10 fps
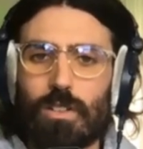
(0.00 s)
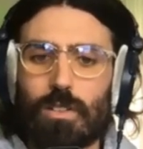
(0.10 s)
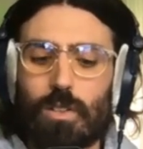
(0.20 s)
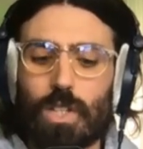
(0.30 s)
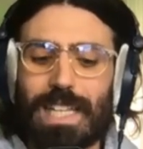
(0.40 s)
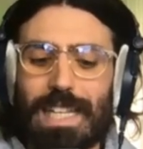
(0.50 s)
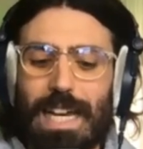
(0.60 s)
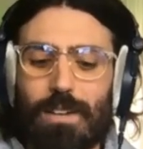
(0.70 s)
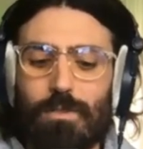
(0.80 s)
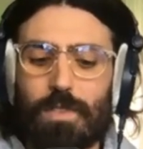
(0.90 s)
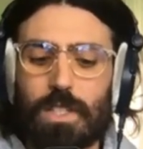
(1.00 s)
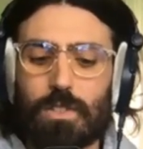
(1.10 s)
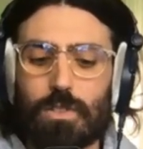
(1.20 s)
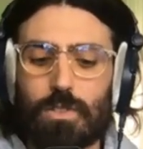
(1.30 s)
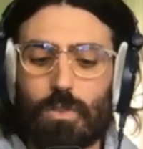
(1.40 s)
looking at
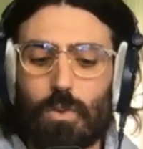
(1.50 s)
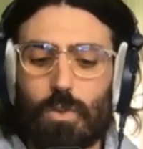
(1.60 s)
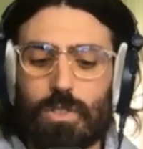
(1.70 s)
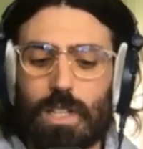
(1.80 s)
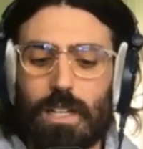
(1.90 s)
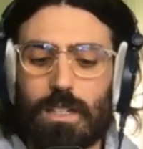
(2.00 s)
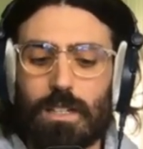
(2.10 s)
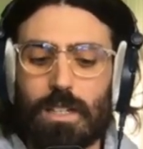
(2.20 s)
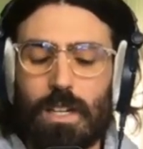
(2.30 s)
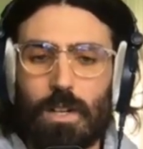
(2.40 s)
feature stores, and